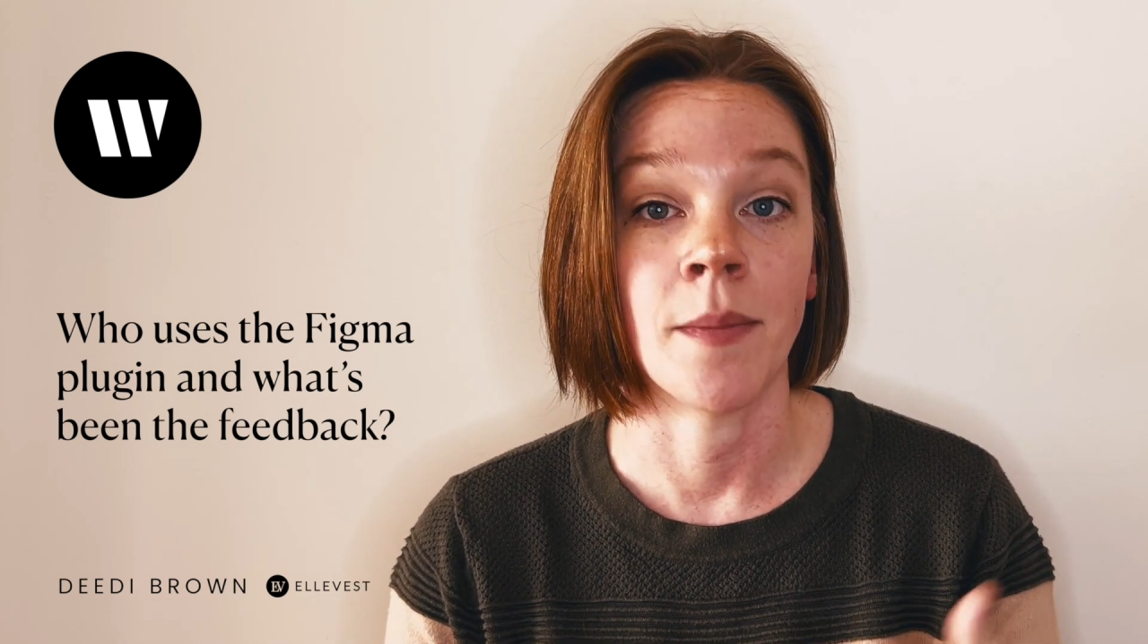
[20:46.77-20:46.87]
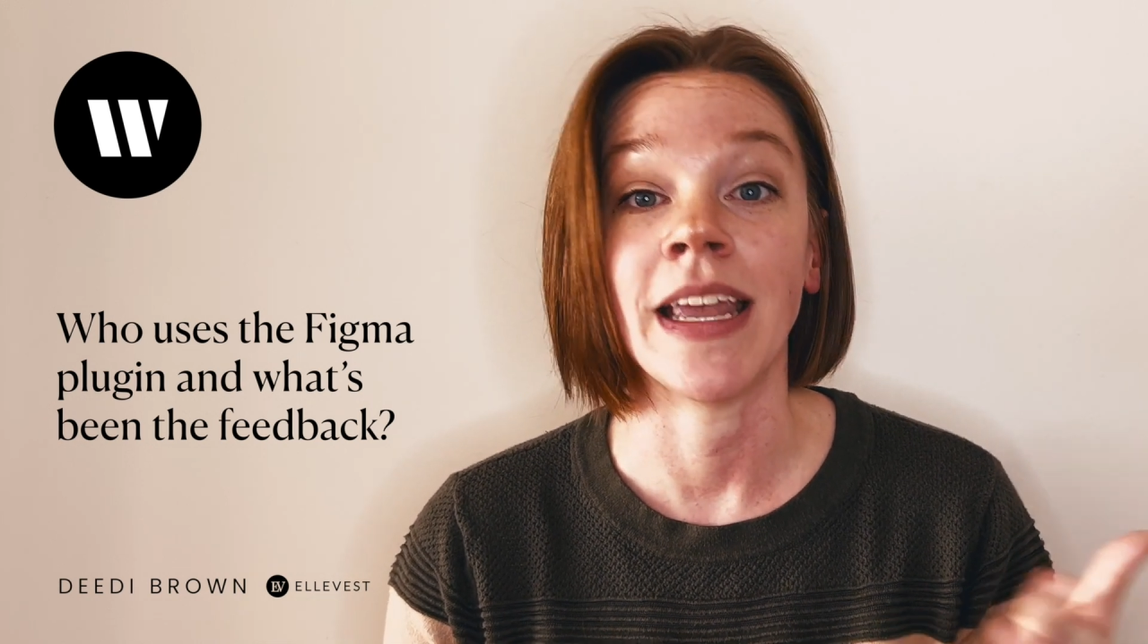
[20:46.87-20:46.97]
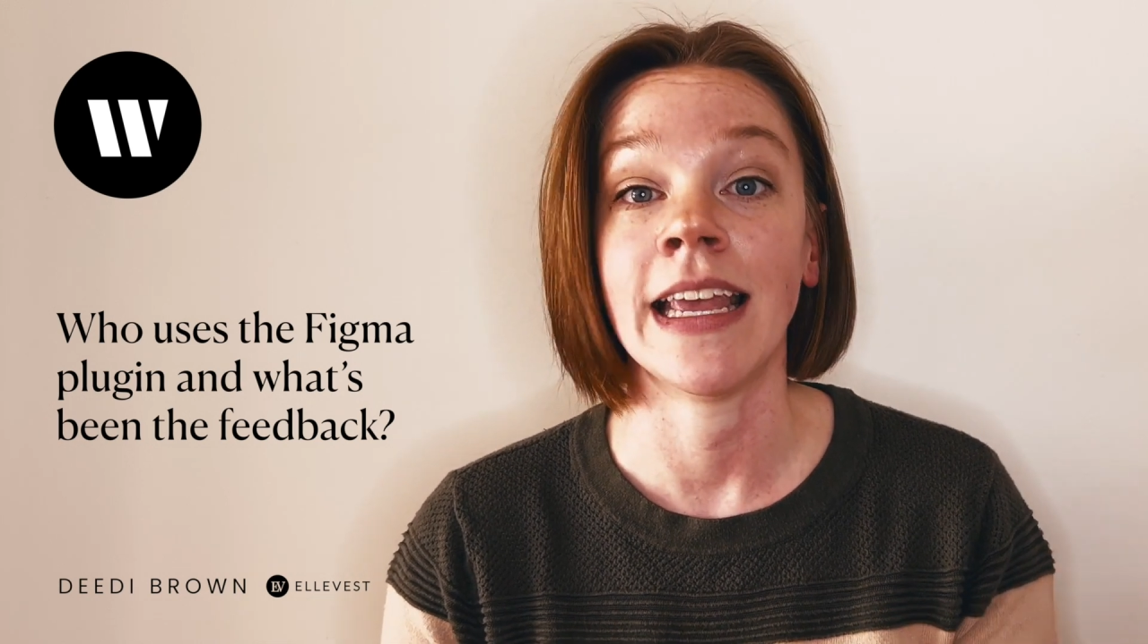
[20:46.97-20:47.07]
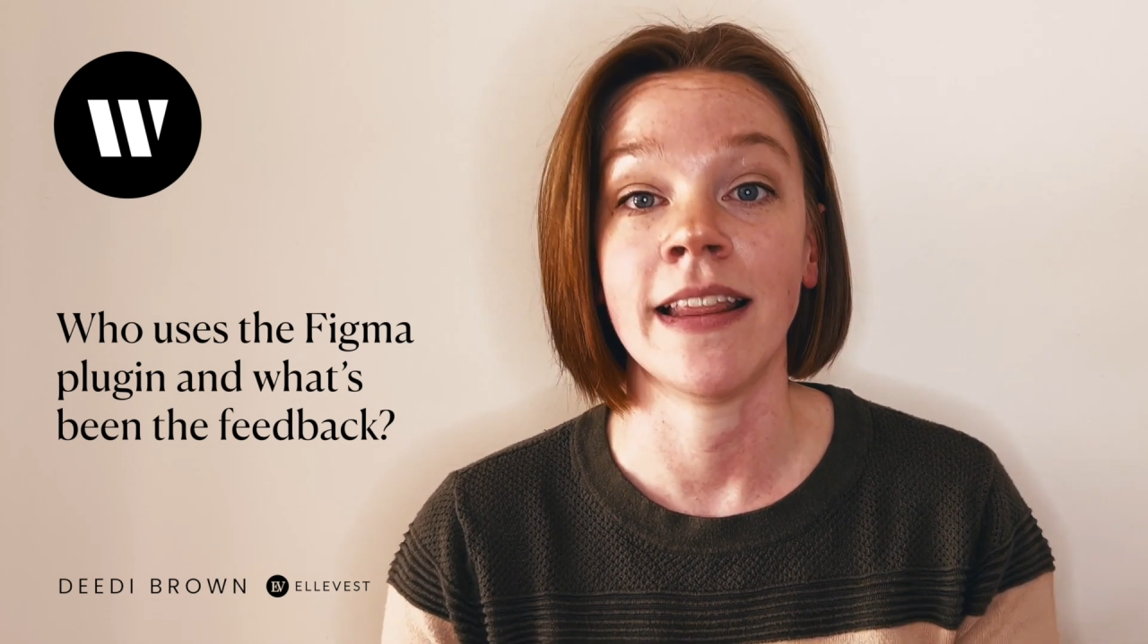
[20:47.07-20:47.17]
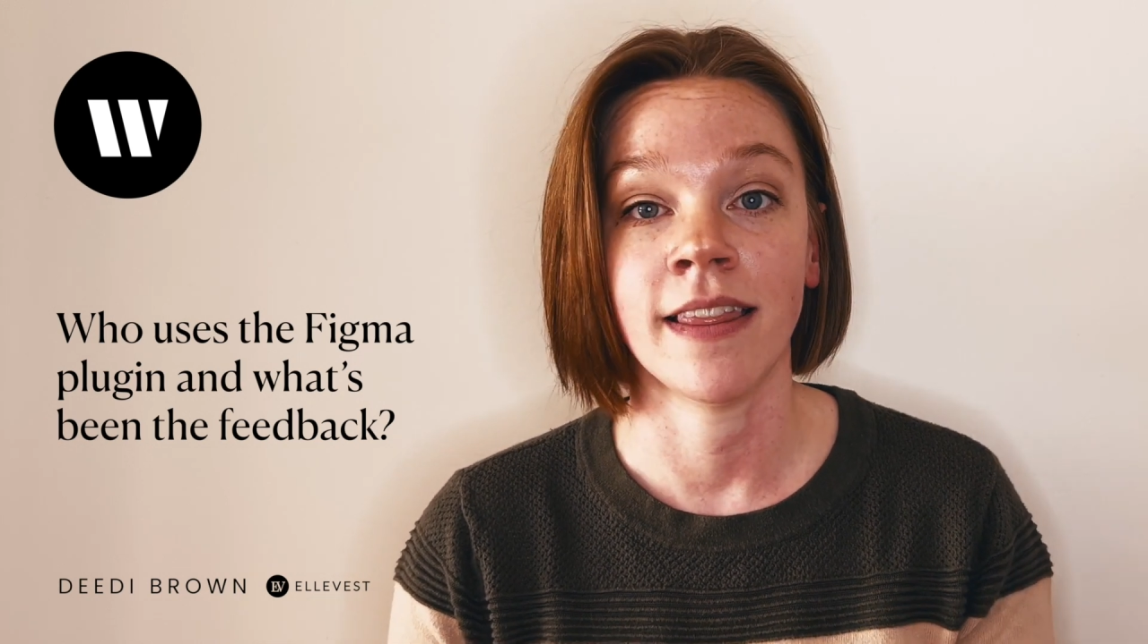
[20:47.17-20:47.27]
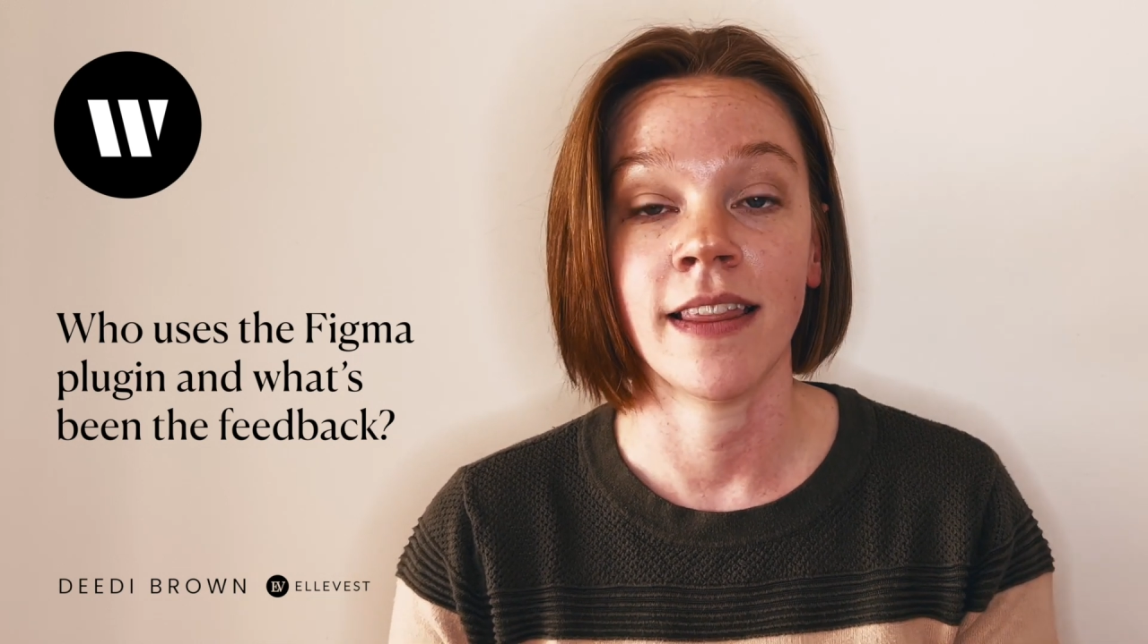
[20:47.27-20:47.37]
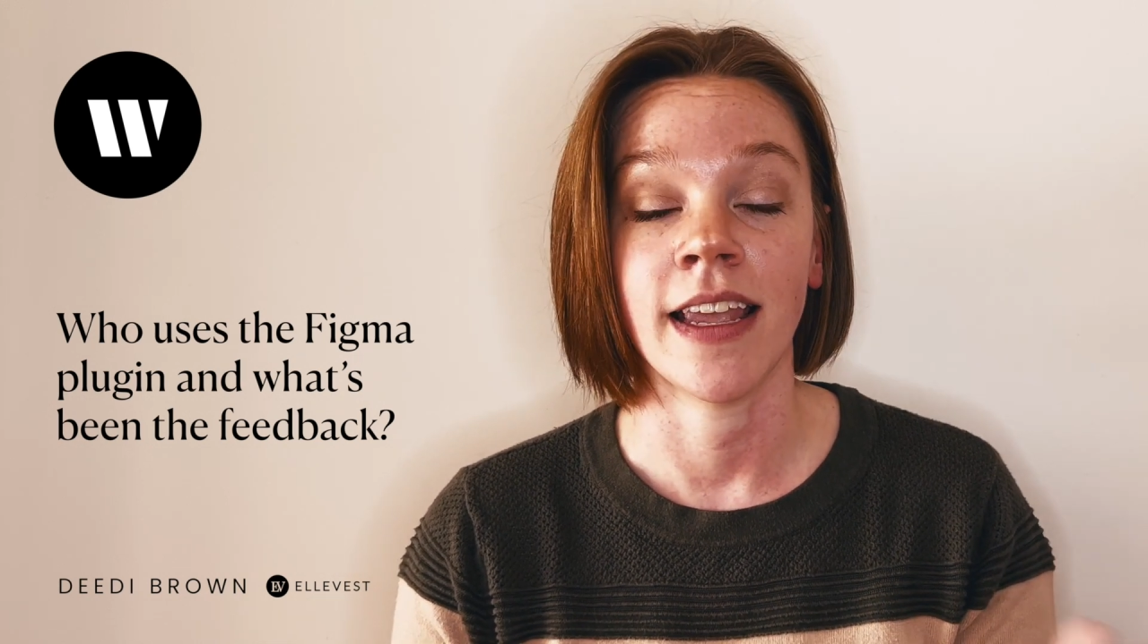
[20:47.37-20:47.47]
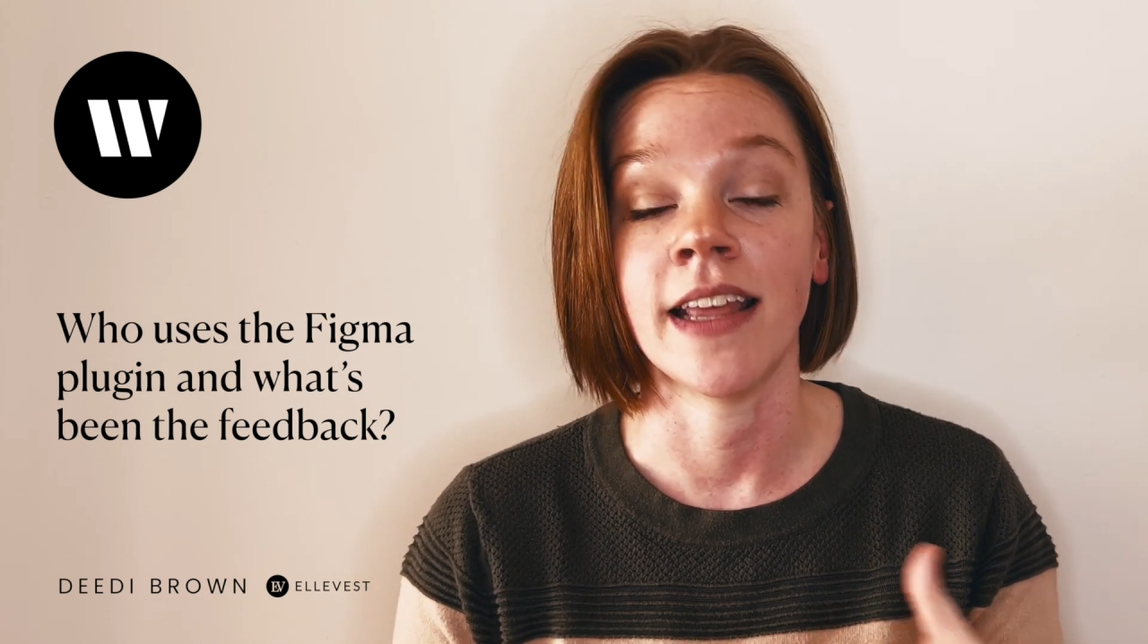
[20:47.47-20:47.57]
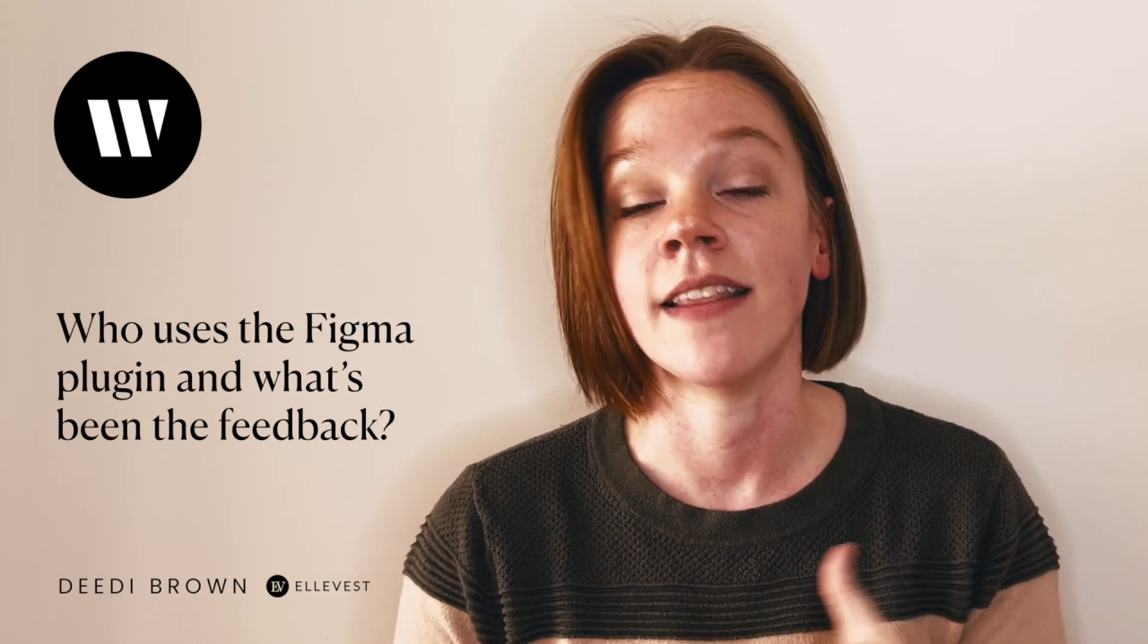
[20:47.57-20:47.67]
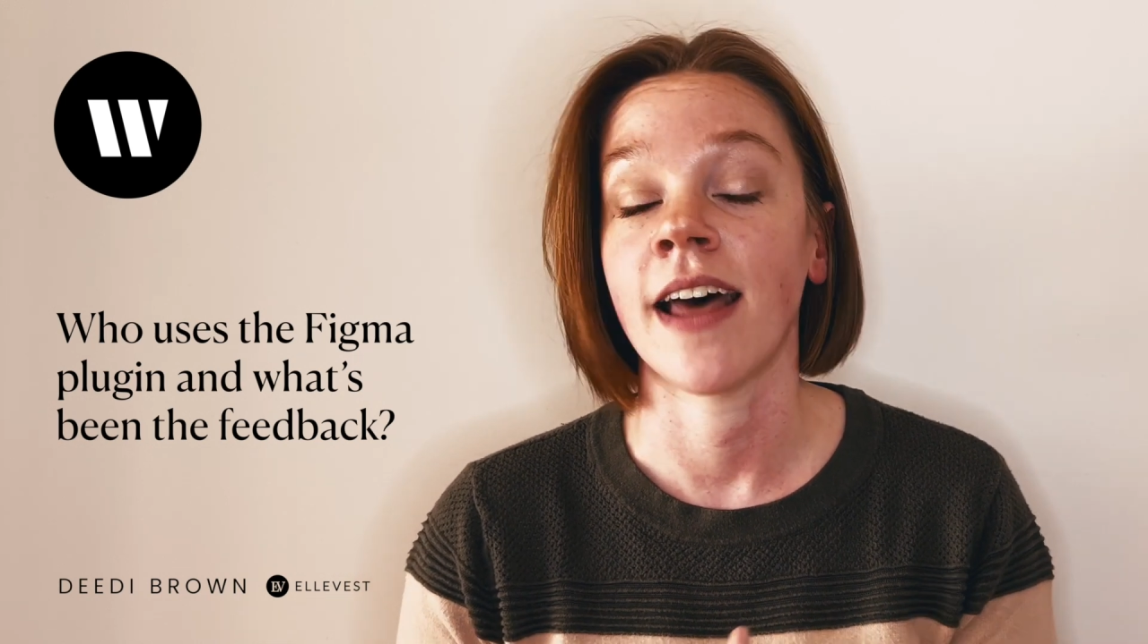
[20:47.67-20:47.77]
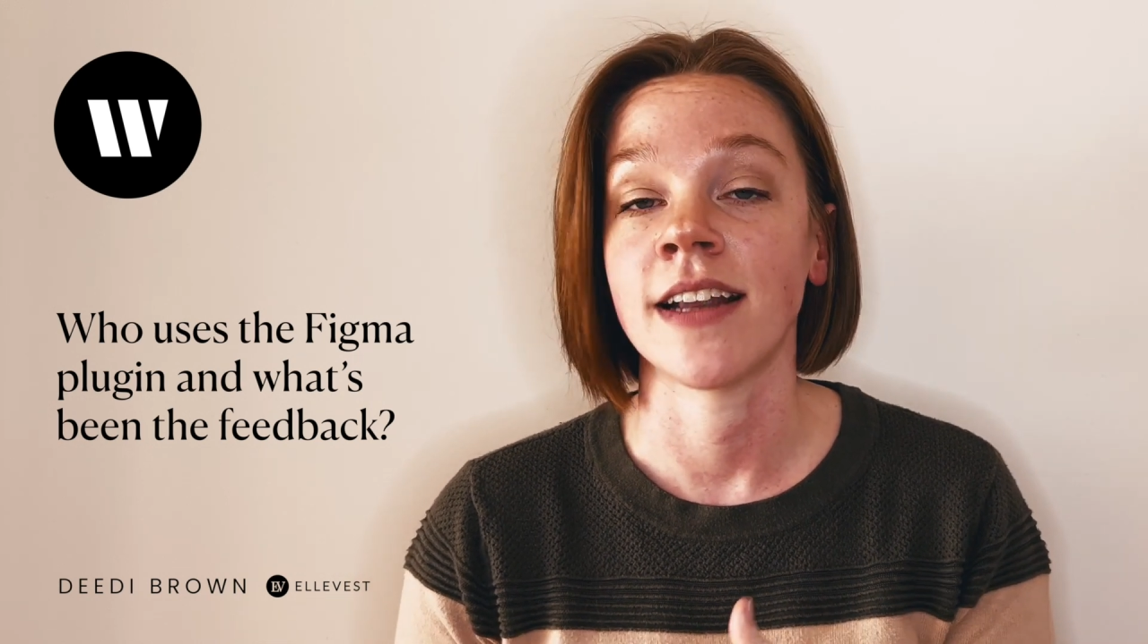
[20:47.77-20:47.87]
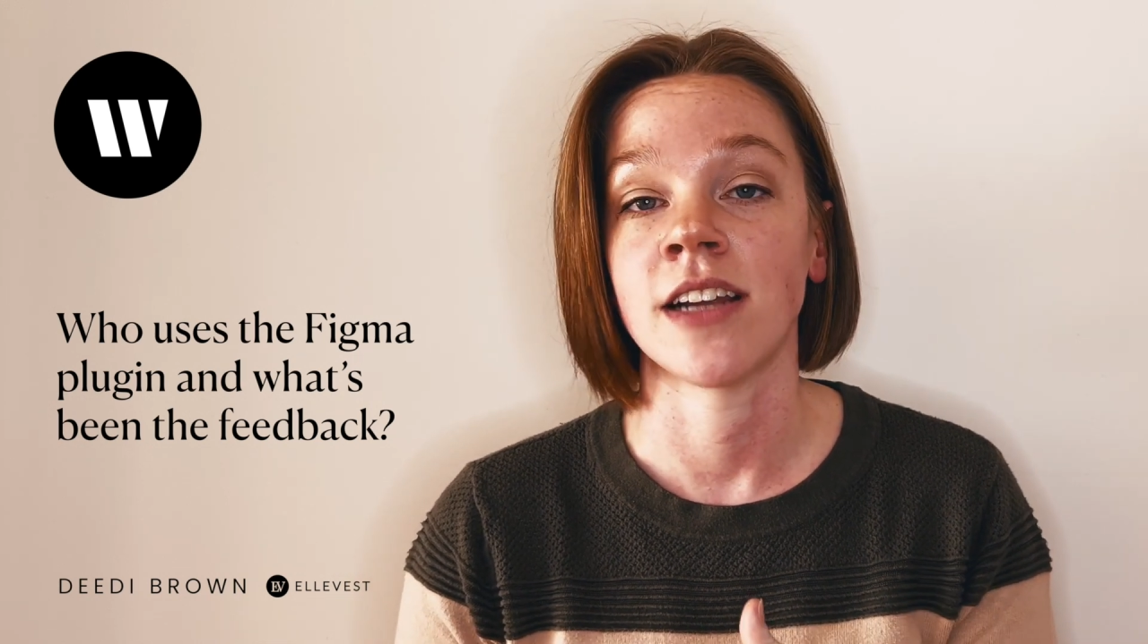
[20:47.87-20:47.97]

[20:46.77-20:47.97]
in that